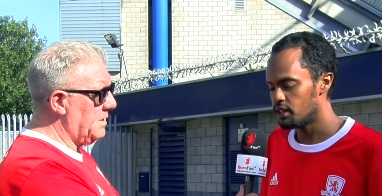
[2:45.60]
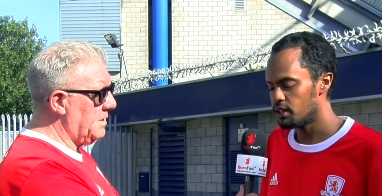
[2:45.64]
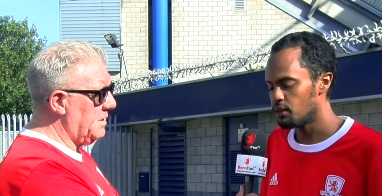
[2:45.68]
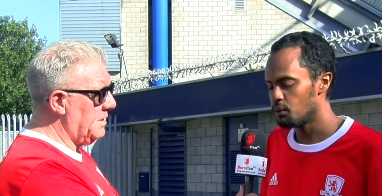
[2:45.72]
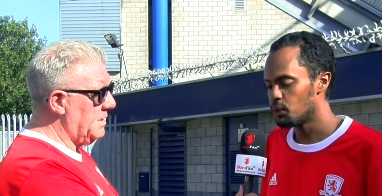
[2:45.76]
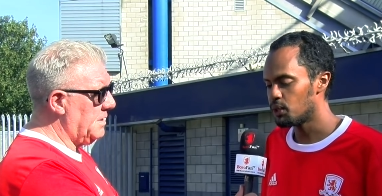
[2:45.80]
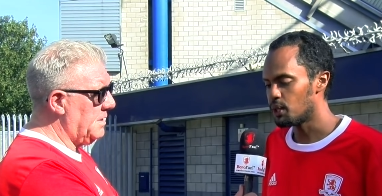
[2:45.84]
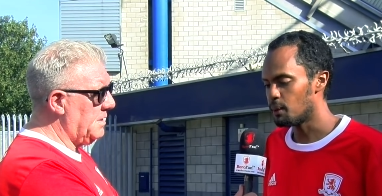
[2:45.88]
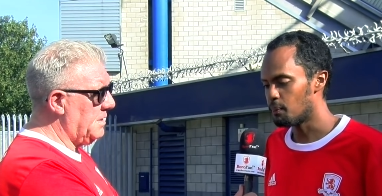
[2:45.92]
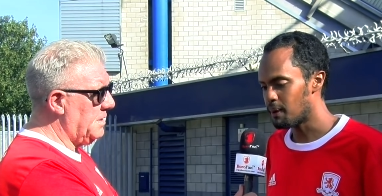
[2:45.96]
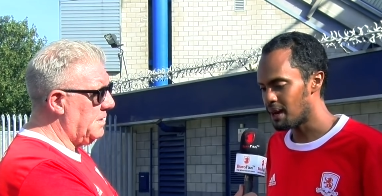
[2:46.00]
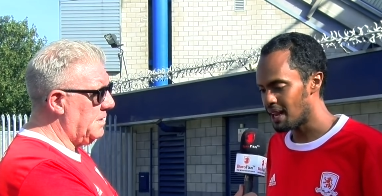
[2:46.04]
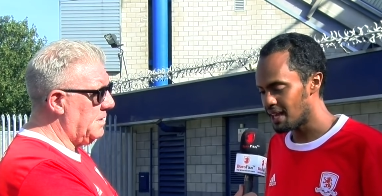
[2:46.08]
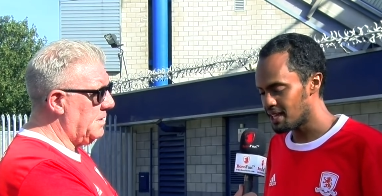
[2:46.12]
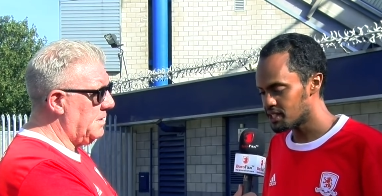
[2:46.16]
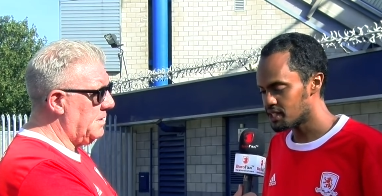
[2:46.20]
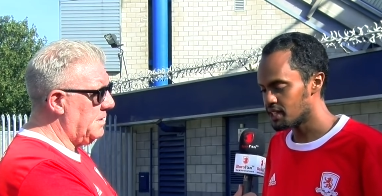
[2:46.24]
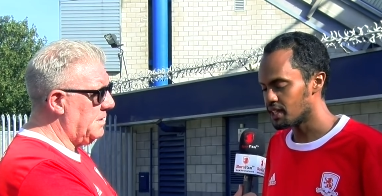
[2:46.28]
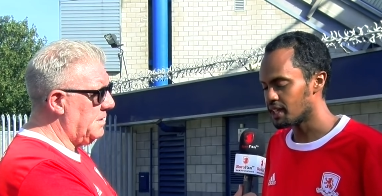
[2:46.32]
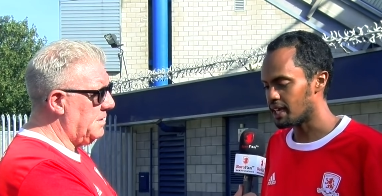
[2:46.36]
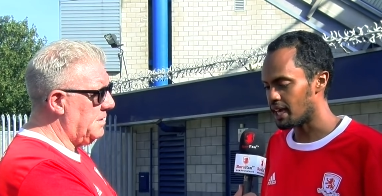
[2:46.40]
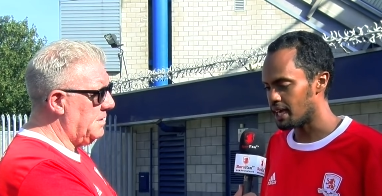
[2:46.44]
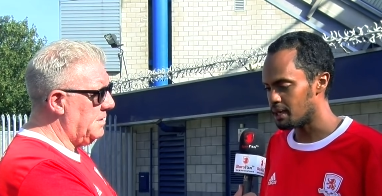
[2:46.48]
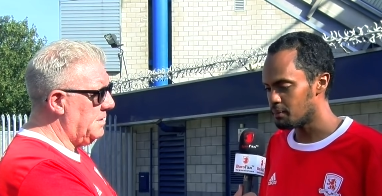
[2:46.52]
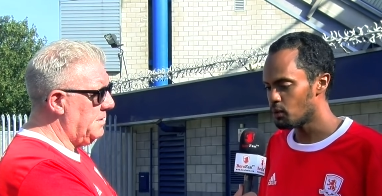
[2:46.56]
Speaker 1: with the players
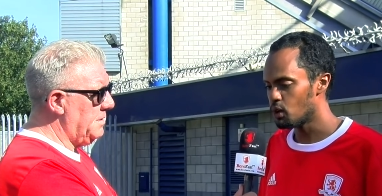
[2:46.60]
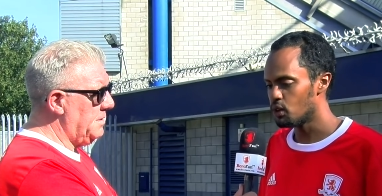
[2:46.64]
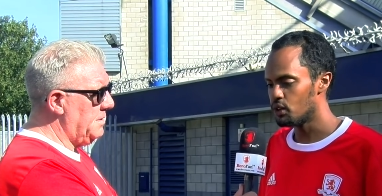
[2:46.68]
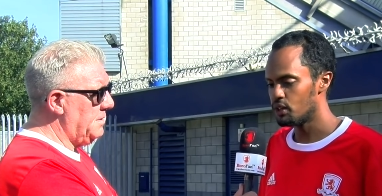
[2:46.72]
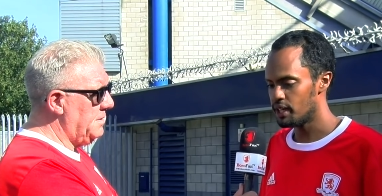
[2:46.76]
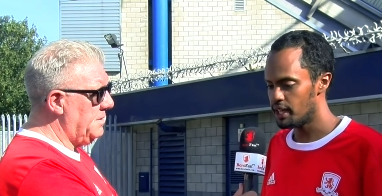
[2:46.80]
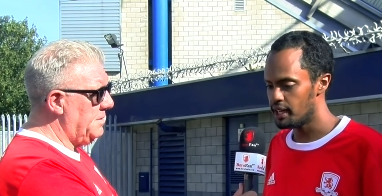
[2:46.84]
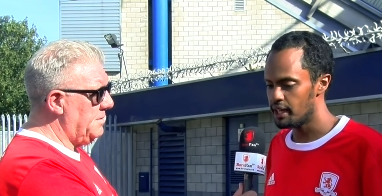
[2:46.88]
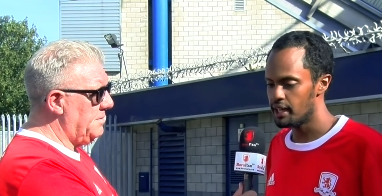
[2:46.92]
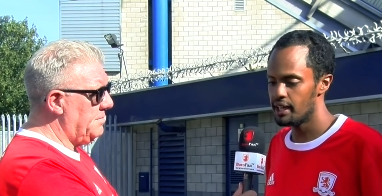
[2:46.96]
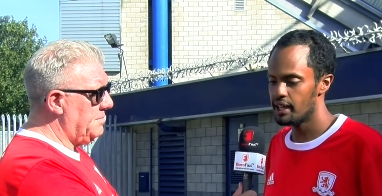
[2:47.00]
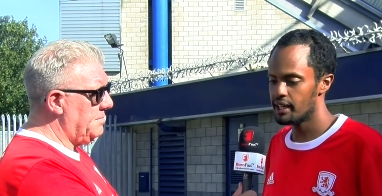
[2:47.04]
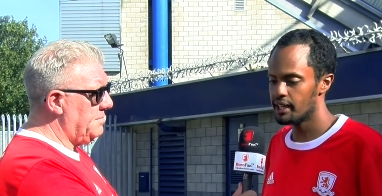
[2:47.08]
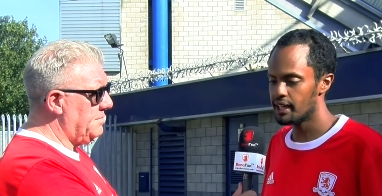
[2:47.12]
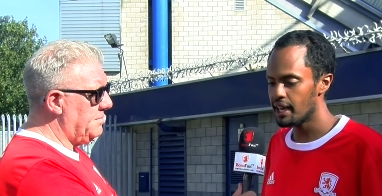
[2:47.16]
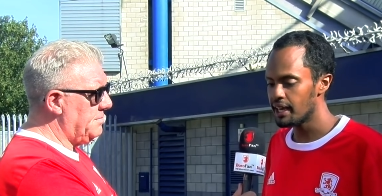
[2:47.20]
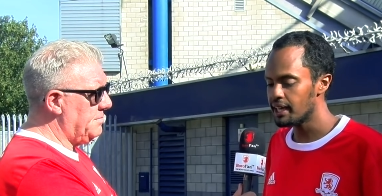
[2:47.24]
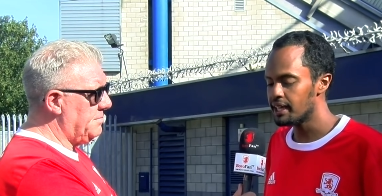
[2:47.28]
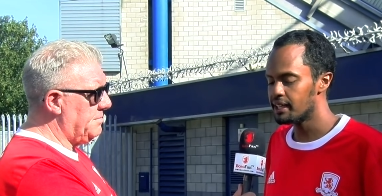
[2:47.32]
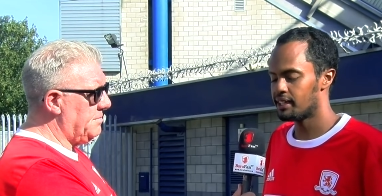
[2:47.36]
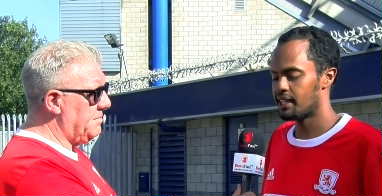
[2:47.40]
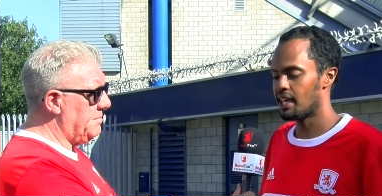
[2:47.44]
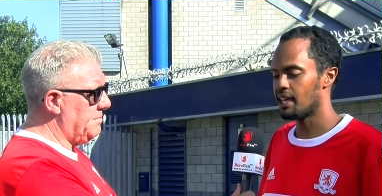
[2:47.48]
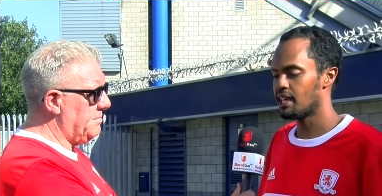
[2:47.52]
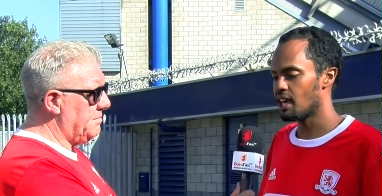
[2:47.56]
that came on, it, it,
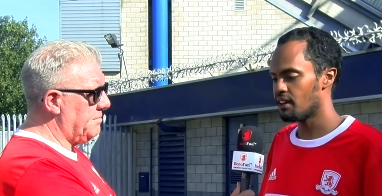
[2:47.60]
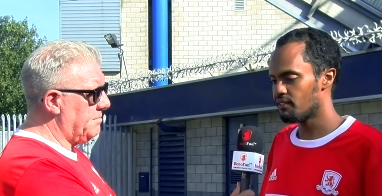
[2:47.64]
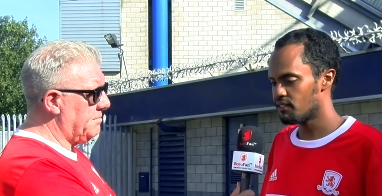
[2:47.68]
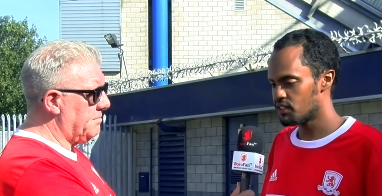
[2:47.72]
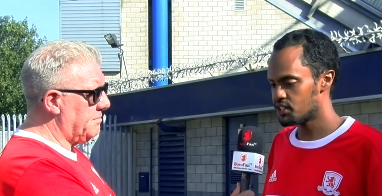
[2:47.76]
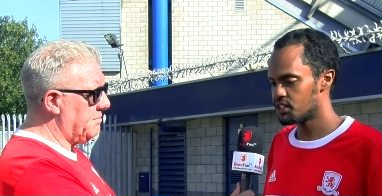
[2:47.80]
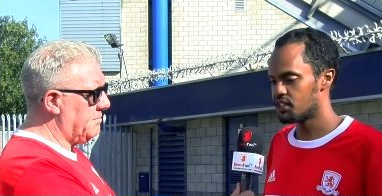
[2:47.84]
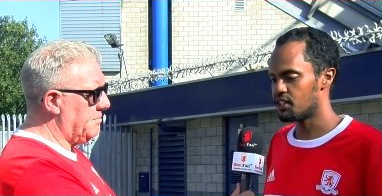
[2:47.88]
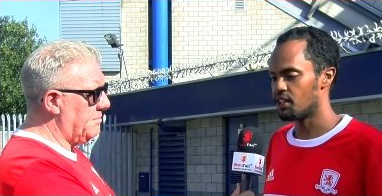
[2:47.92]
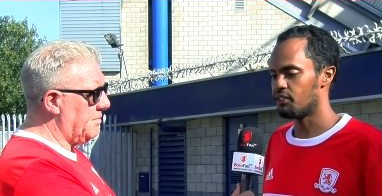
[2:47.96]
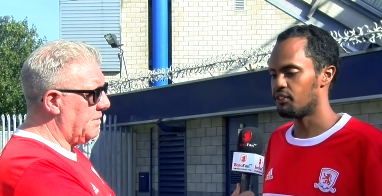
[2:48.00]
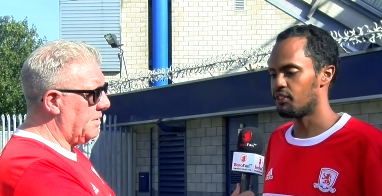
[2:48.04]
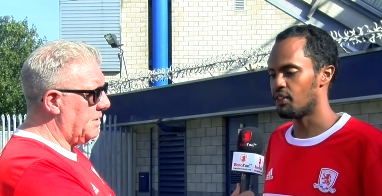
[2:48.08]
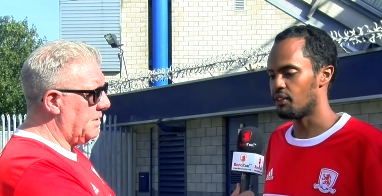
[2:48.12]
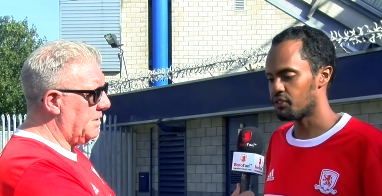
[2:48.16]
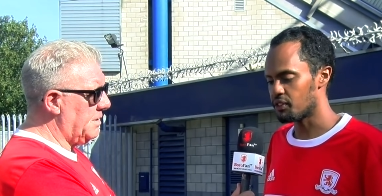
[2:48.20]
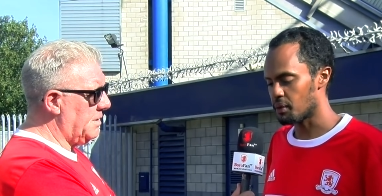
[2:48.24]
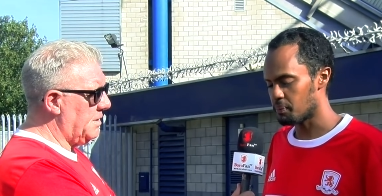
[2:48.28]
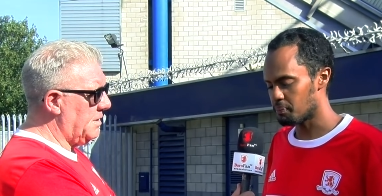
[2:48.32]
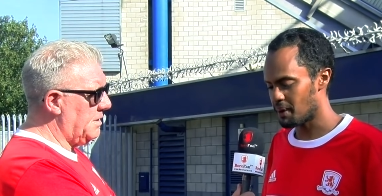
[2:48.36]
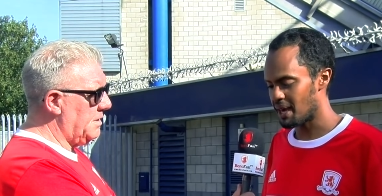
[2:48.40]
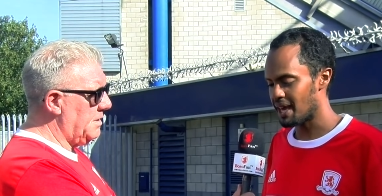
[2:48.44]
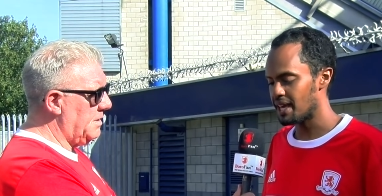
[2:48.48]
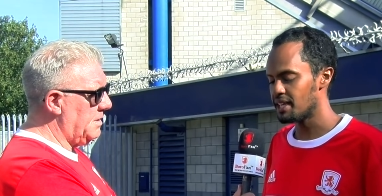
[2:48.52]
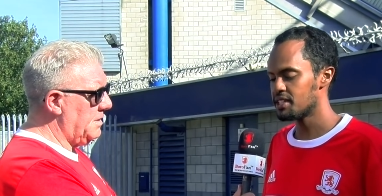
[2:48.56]
it, they gave us the, the,
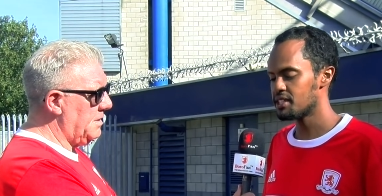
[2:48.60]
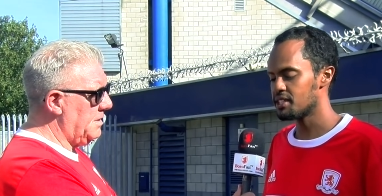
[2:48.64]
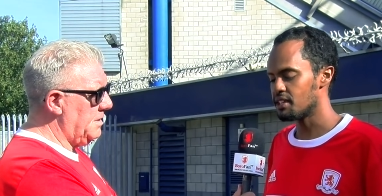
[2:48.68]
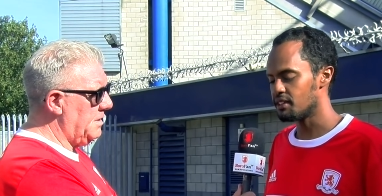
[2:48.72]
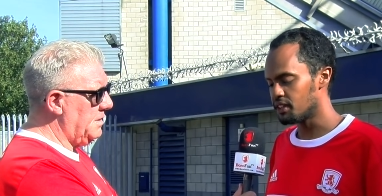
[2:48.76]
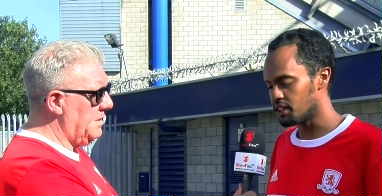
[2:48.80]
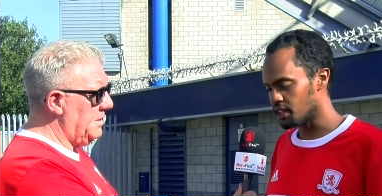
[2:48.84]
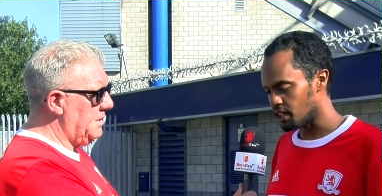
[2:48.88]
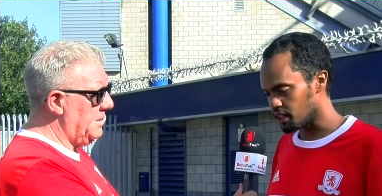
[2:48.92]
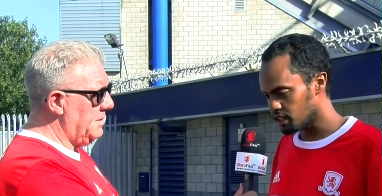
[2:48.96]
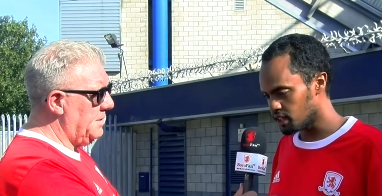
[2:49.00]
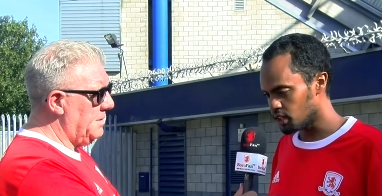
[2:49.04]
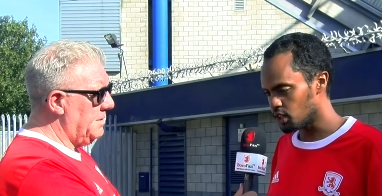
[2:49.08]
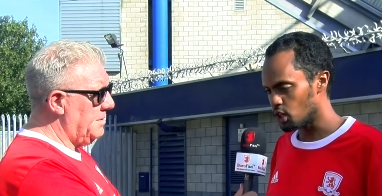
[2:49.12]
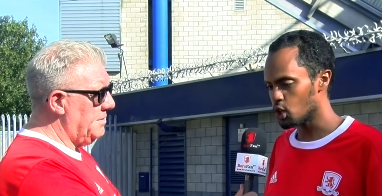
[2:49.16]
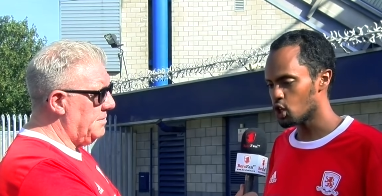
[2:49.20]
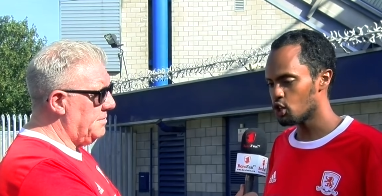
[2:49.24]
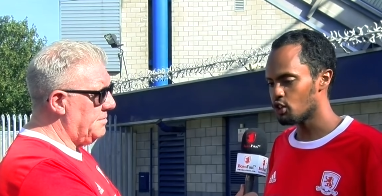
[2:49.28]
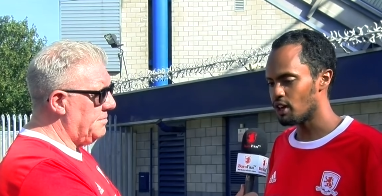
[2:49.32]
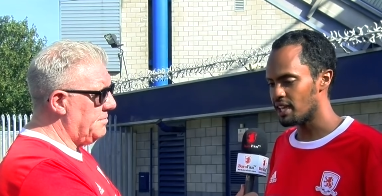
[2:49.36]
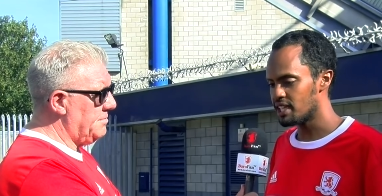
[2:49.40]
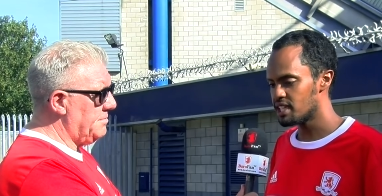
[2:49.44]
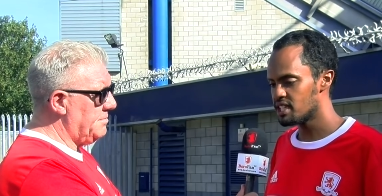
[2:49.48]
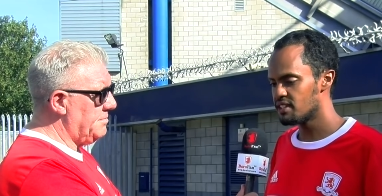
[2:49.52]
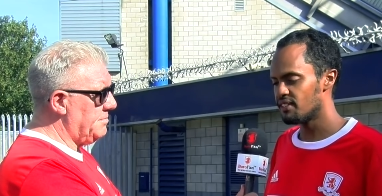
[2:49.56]
the, pace and the you know
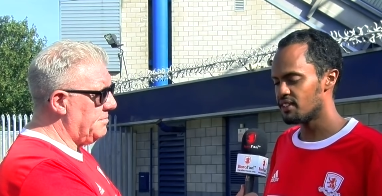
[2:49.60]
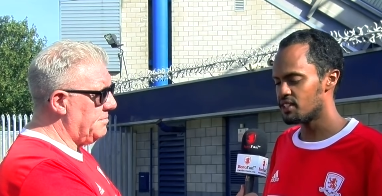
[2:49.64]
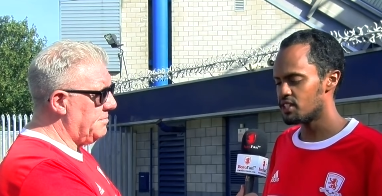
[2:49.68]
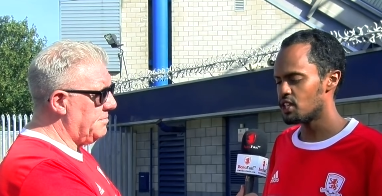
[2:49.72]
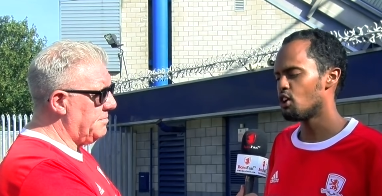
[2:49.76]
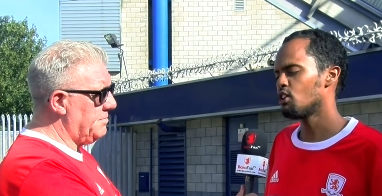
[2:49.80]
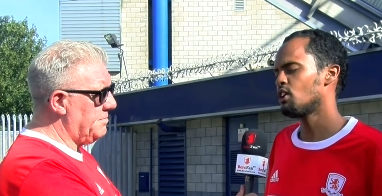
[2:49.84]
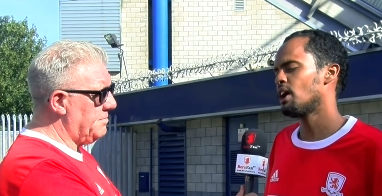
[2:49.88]
creativity.